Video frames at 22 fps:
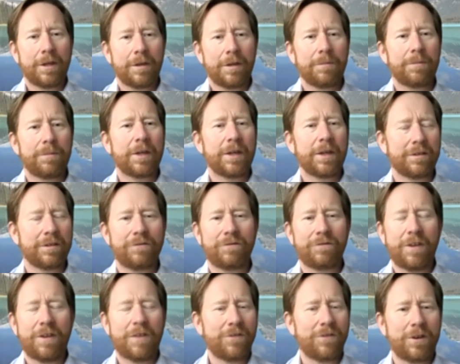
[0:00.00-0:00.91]
Because
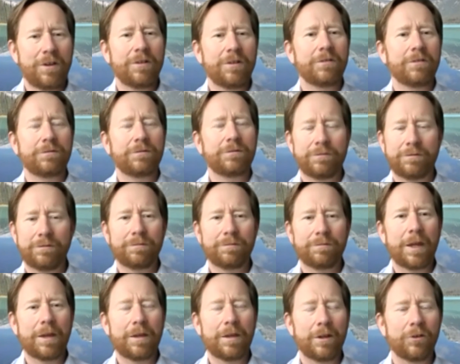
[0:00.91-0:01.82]
if you
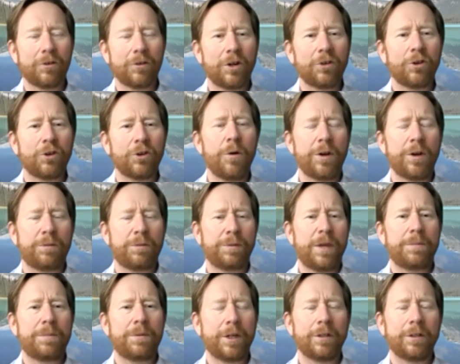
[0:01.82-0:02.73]
there's always
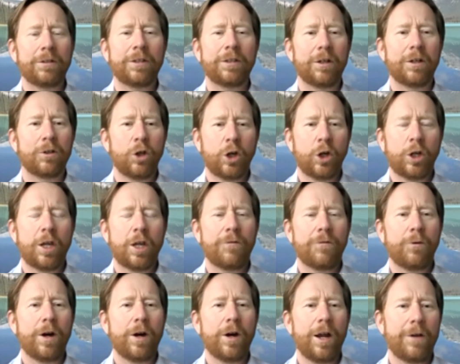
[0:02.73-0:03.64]
people out there looking
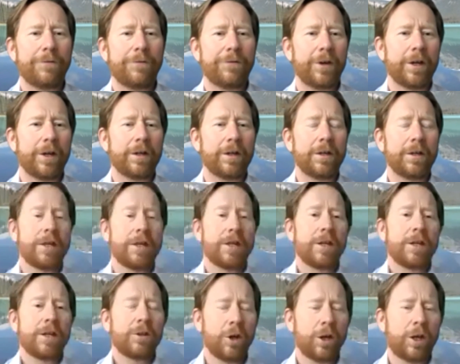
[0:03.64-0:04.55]
for alpha,
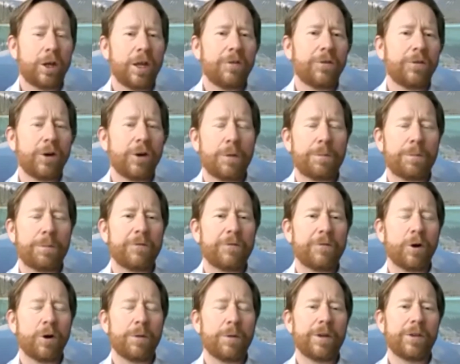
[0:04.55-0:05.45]
looking for
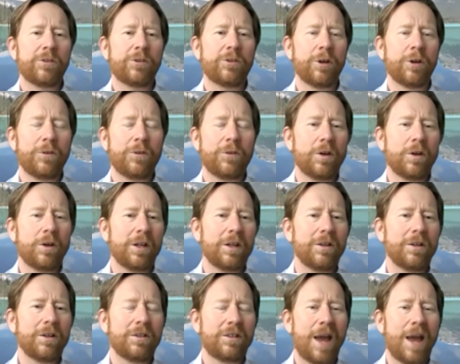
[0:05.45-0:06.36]
outperformance. So if you
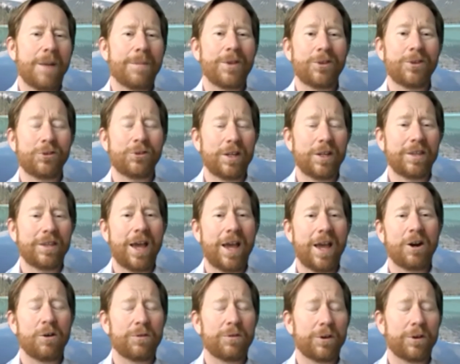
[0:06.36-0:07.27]
can demonstrate
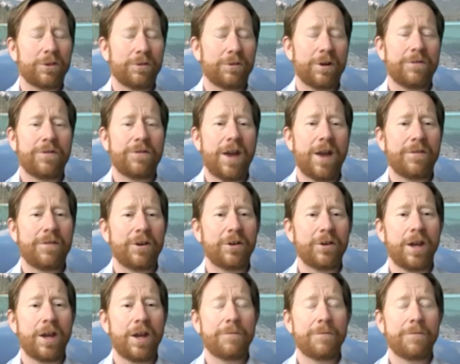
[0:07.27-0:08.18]
that over a 3 to 5 year
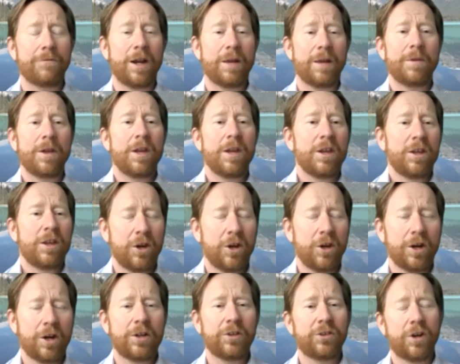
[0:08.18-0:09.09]
time frame,
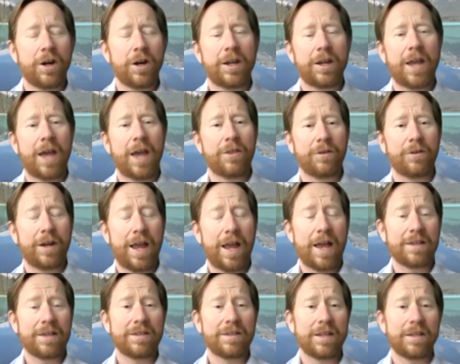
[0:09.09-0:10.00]
you're going to start gathering
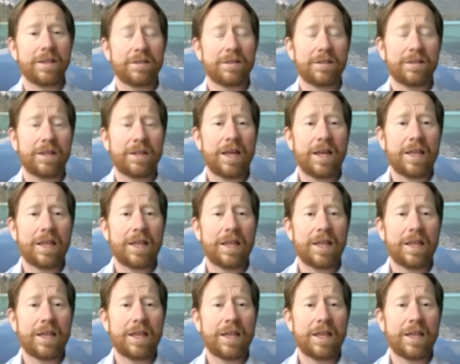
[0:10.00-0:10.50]
assets.